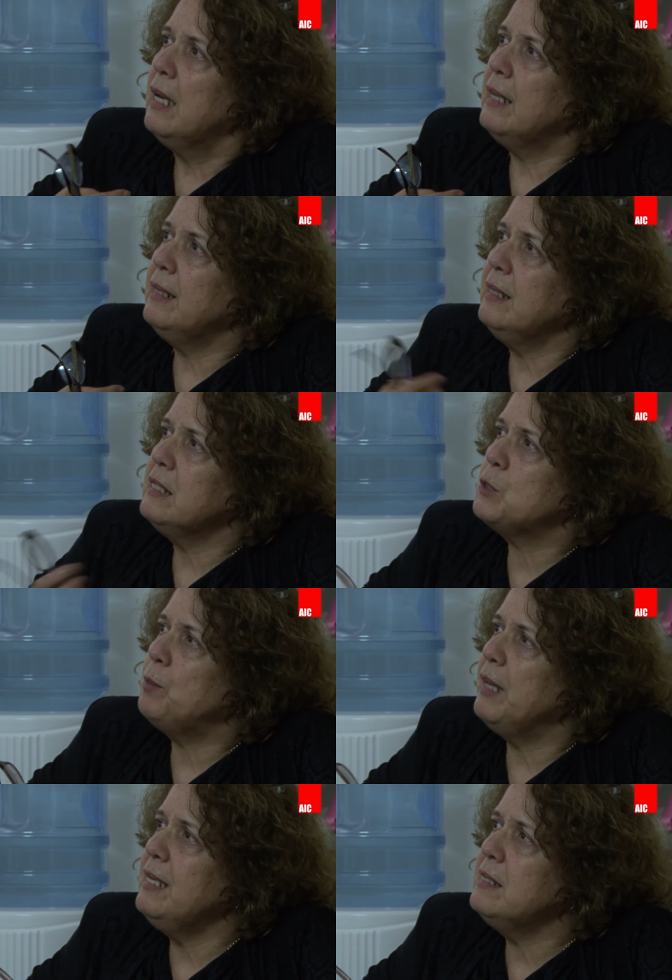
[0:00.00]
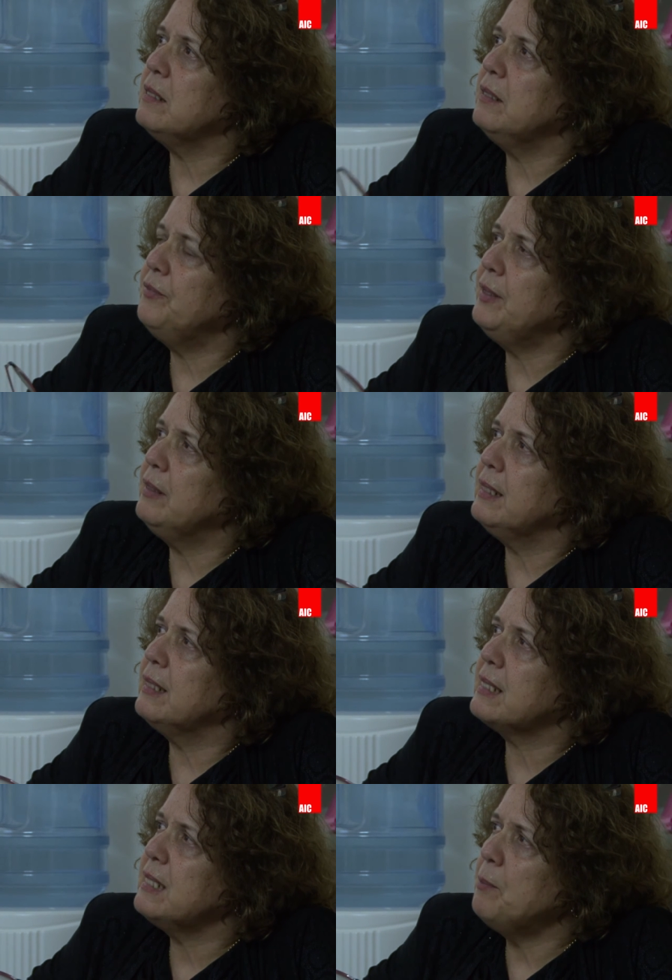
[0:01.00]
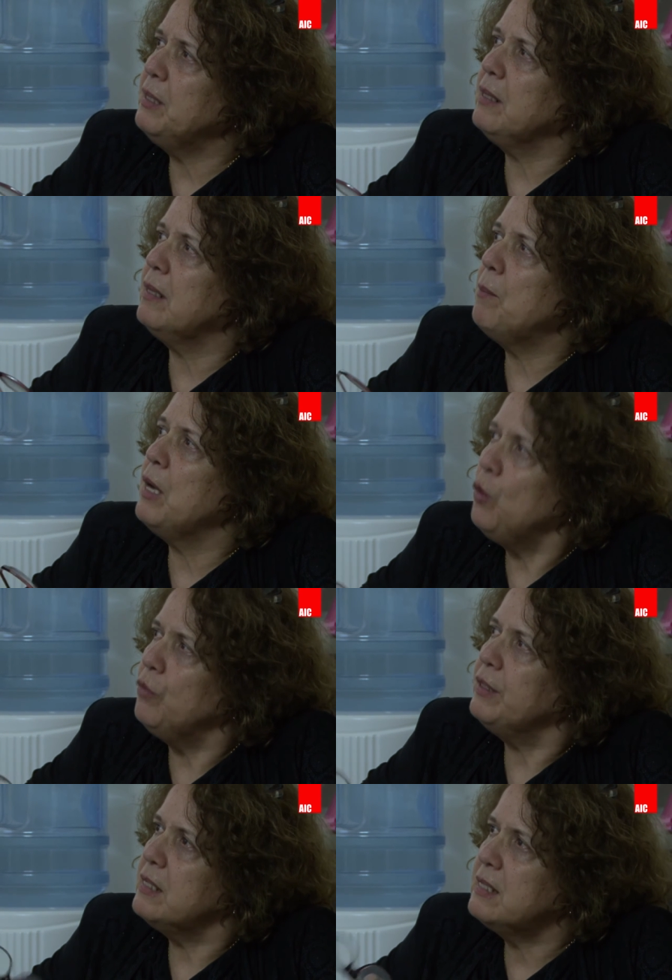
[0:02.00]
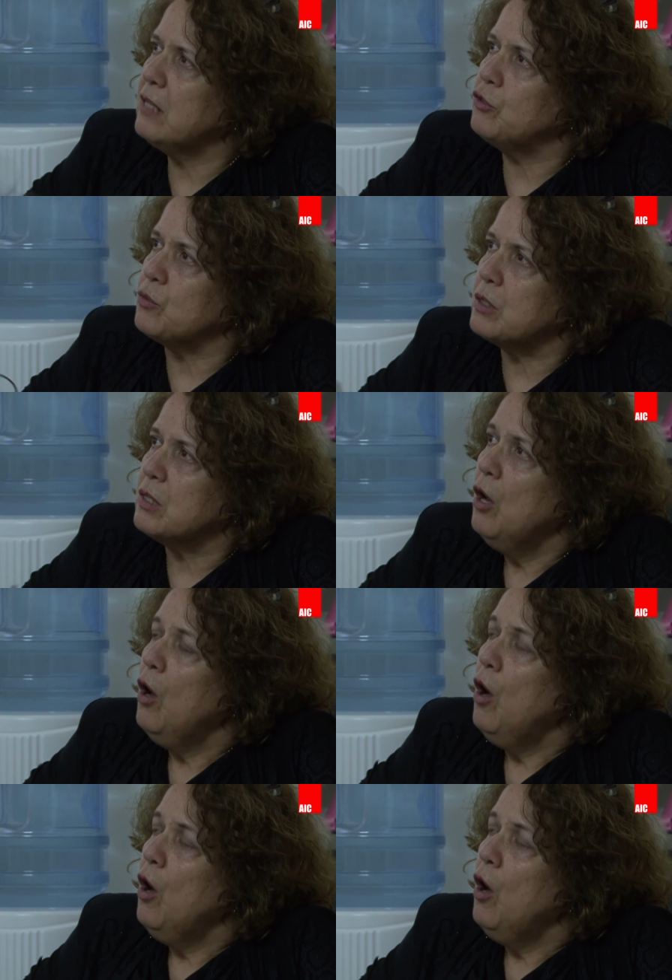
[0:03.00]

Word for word: and then explains their difficulty in accepting their minority status.